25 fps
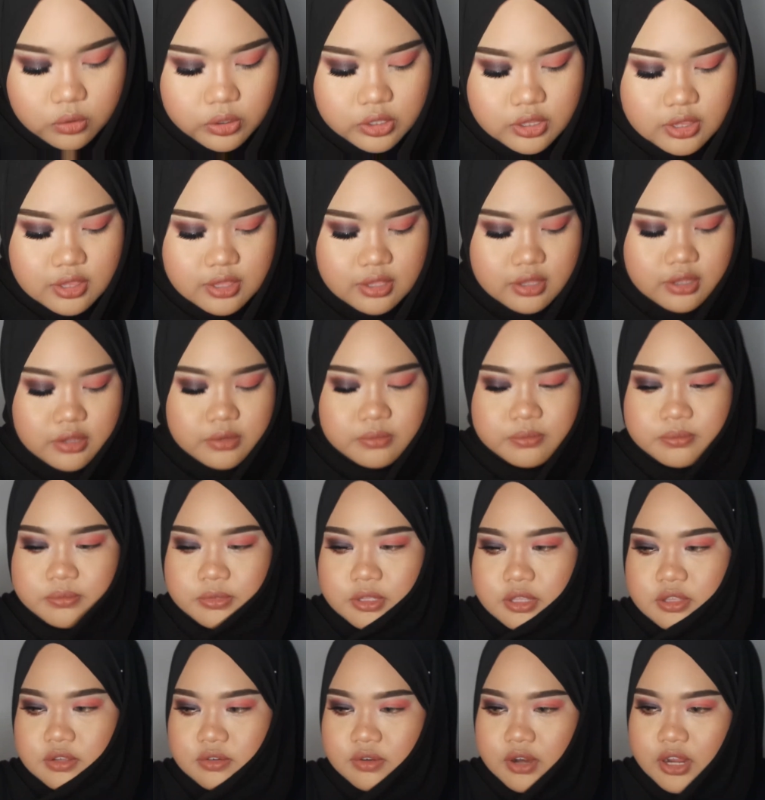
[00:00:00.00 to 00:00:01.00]
Oh, it's here.
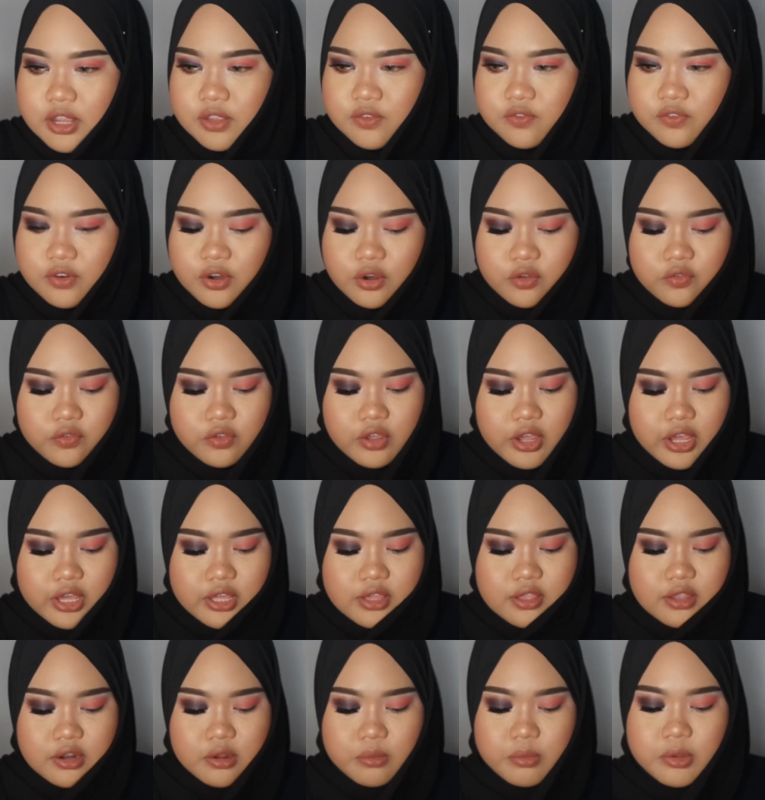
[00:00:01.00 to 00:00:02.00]
It's right in front of the
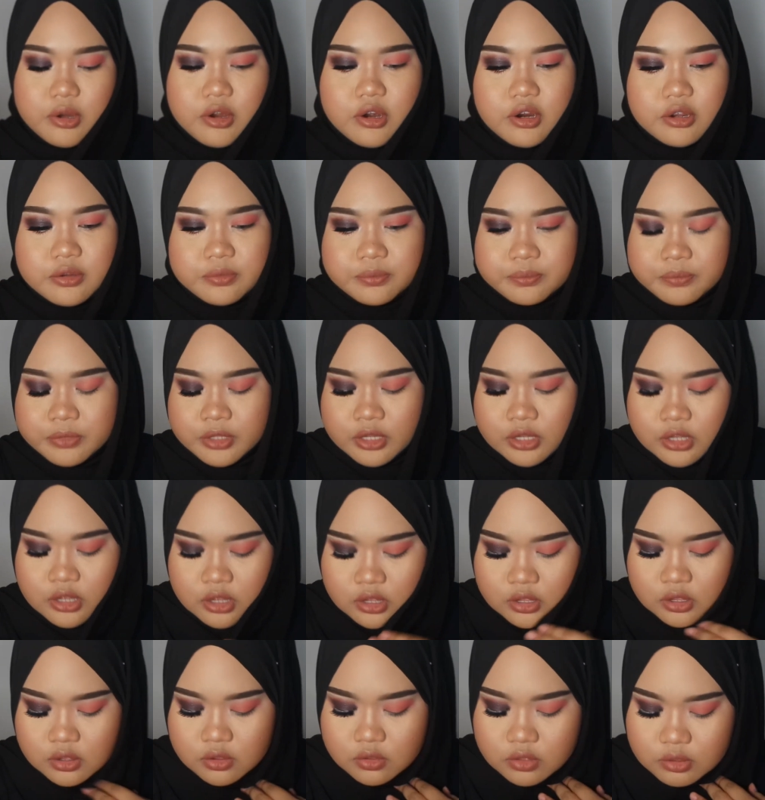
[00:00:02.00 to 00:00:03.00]
next one here.
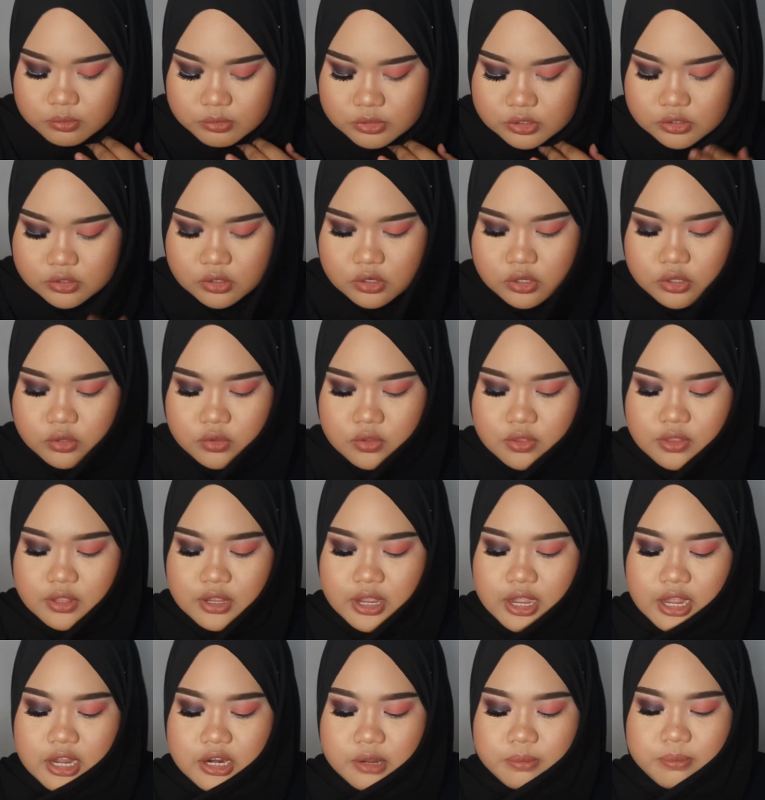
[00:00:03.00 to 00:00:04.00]
I'm just going to use
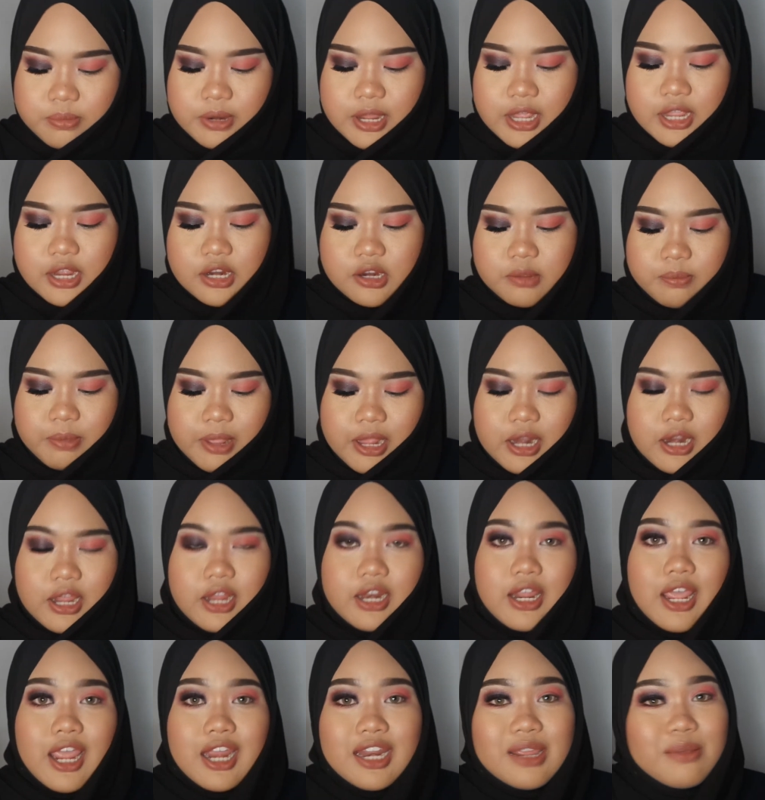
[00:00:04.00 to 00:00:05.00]
the color black in the
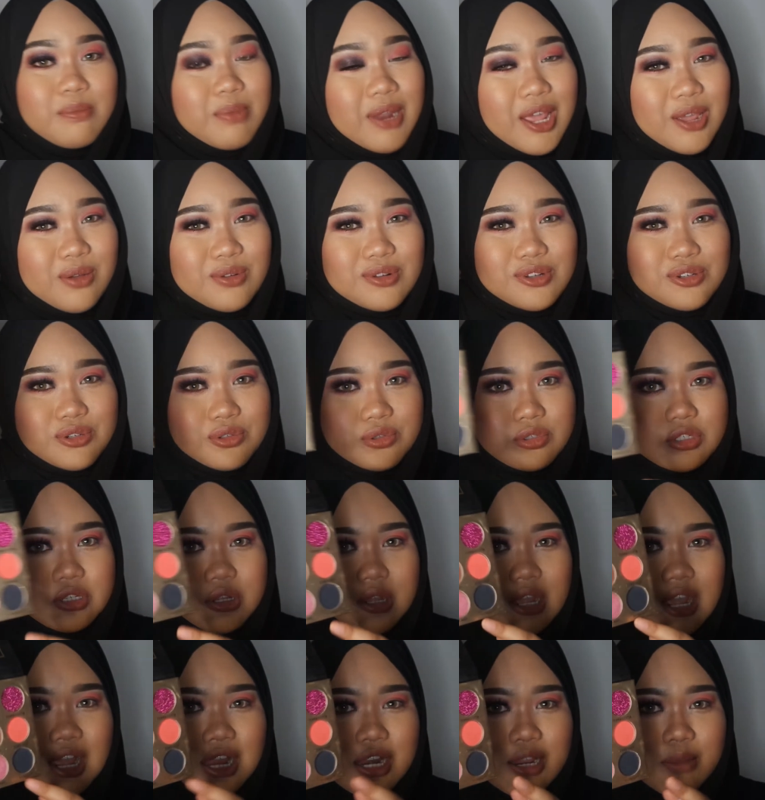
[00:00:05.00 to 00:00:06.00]
palette. Any black would do.
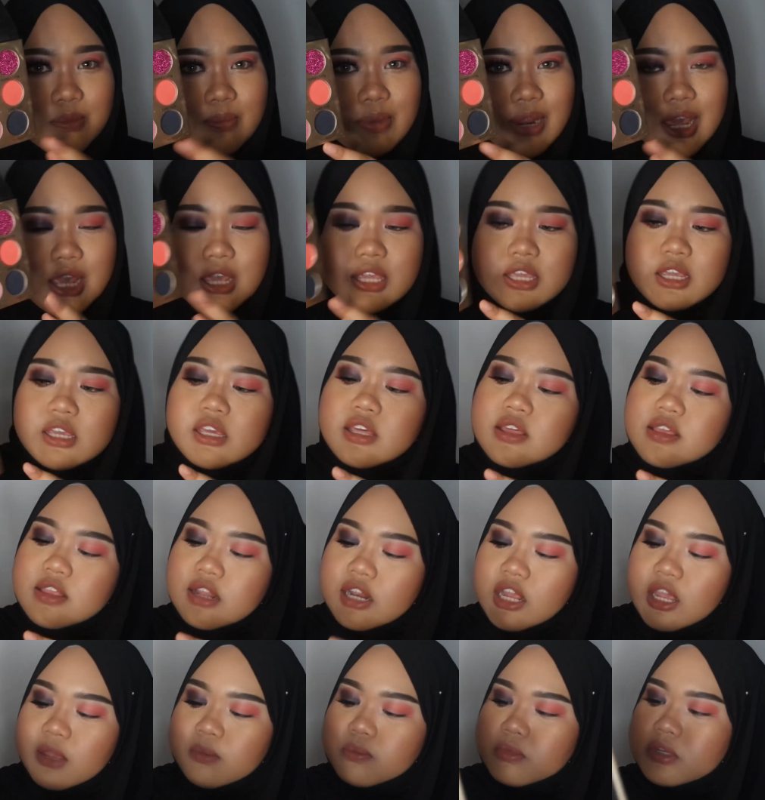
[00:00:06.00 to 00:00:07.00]
The color black here is
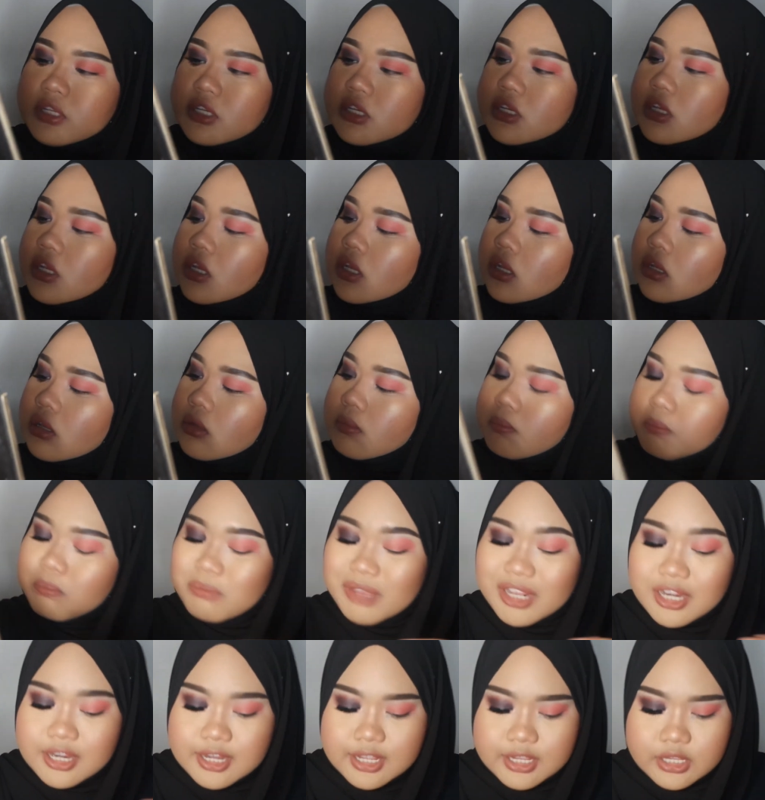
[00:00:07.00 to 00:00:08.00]
named
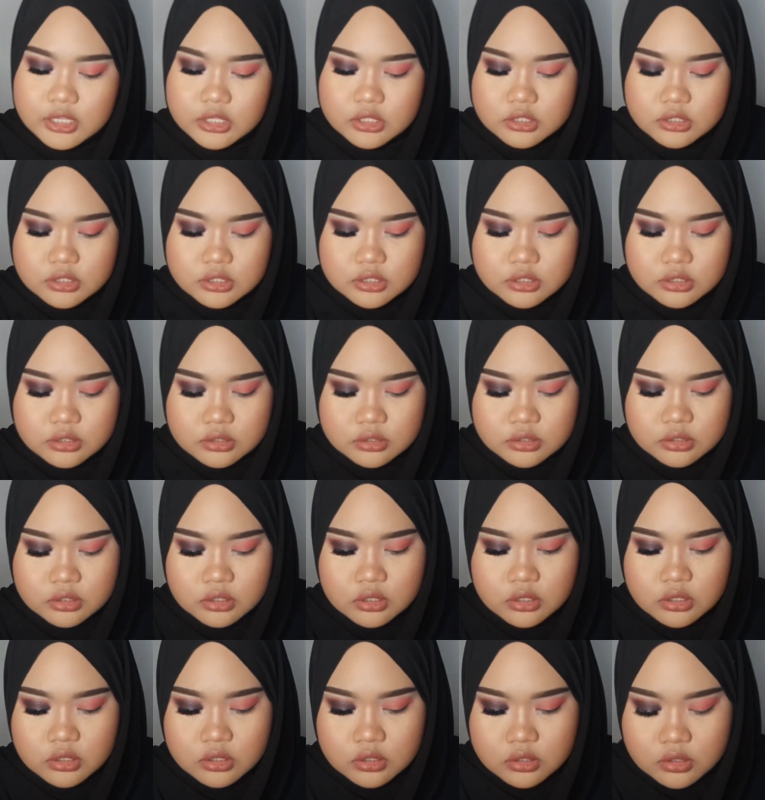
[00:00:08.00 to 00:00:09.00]
Midnight Matcha.
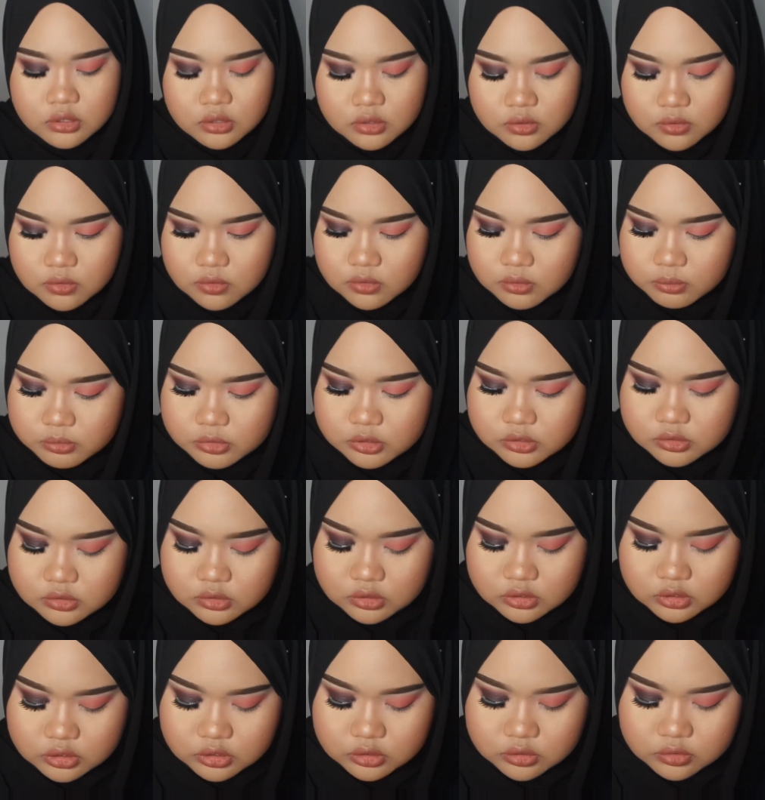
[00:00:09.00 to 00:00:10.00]
So I'm just
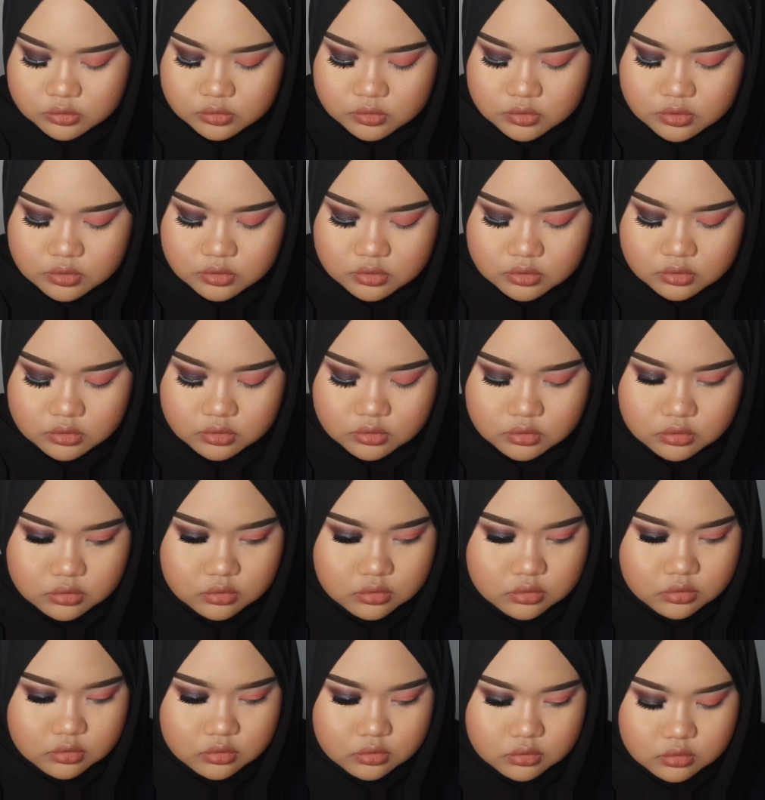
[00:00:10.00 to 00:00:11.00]
going to use
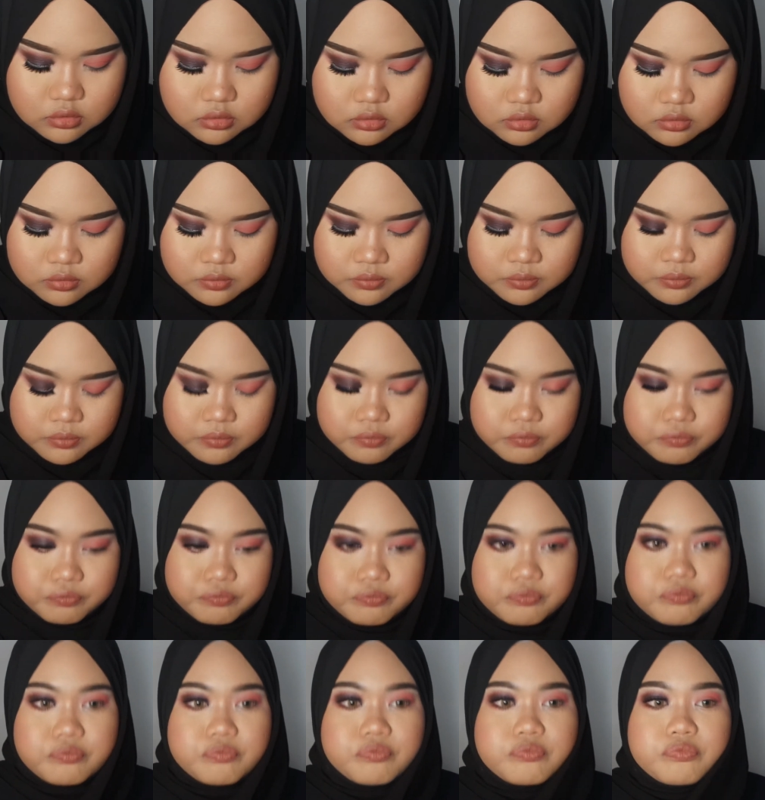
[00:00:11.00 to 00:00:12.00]
this
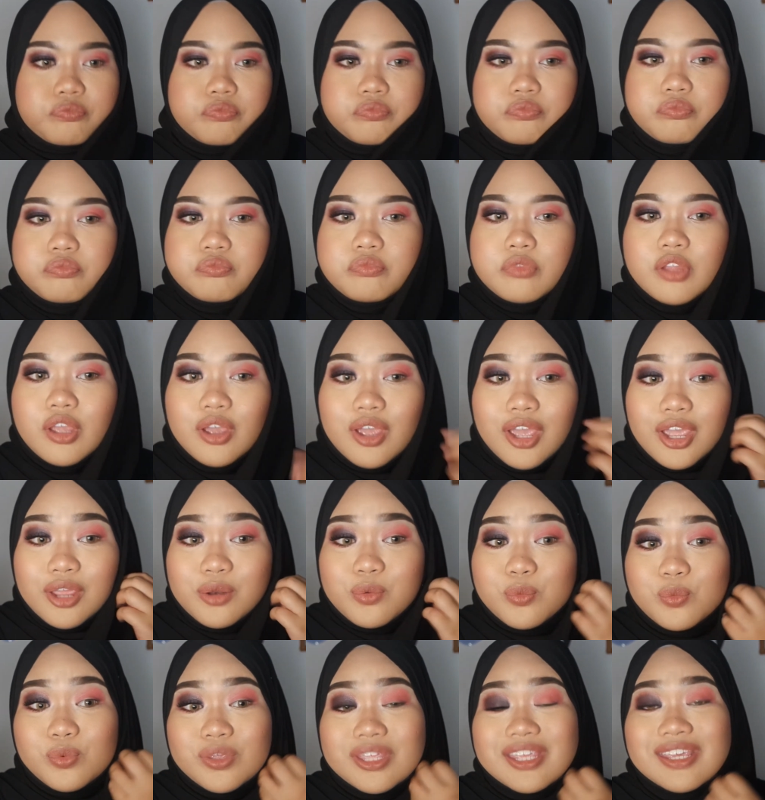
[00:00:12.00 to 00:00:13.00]

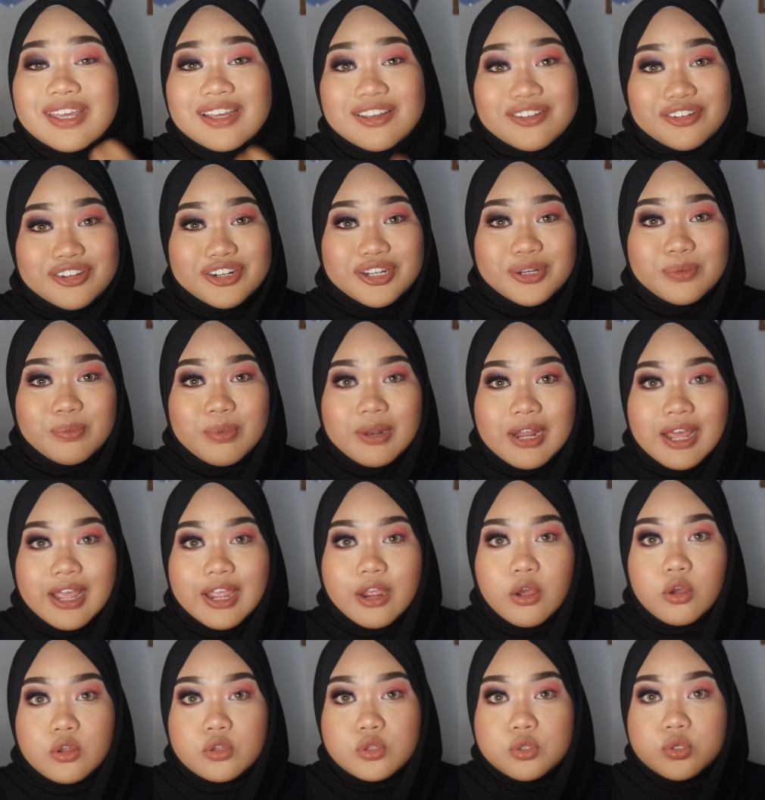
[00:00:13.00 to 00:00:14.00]
and I'm going to
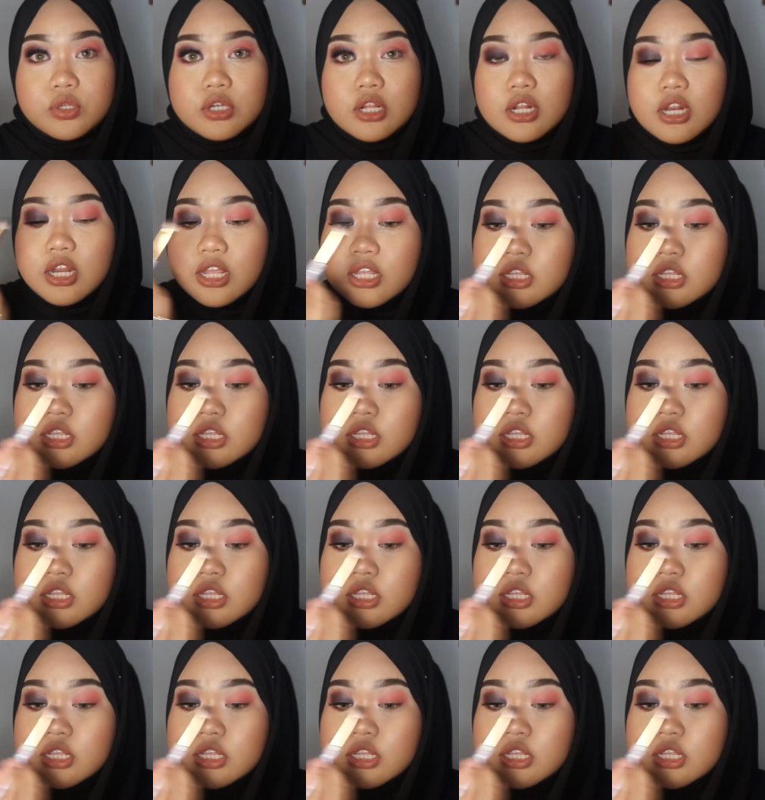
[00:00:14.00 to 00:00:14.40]
apply onto the